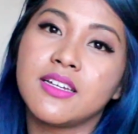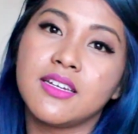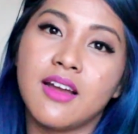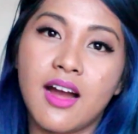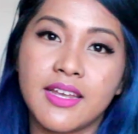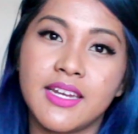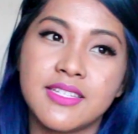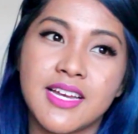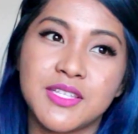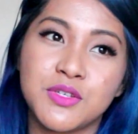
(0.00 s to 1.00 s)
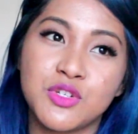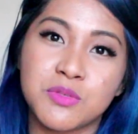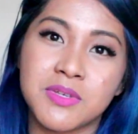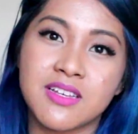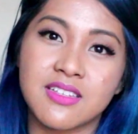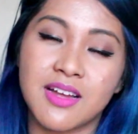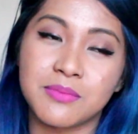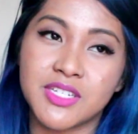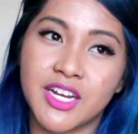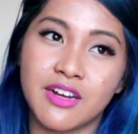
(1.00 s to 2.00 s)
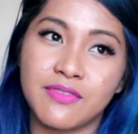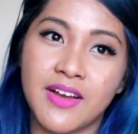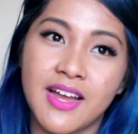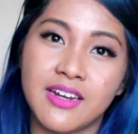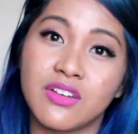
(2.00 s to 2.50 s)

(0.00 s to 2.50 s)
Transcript: not get a tattoo just because I'm terrified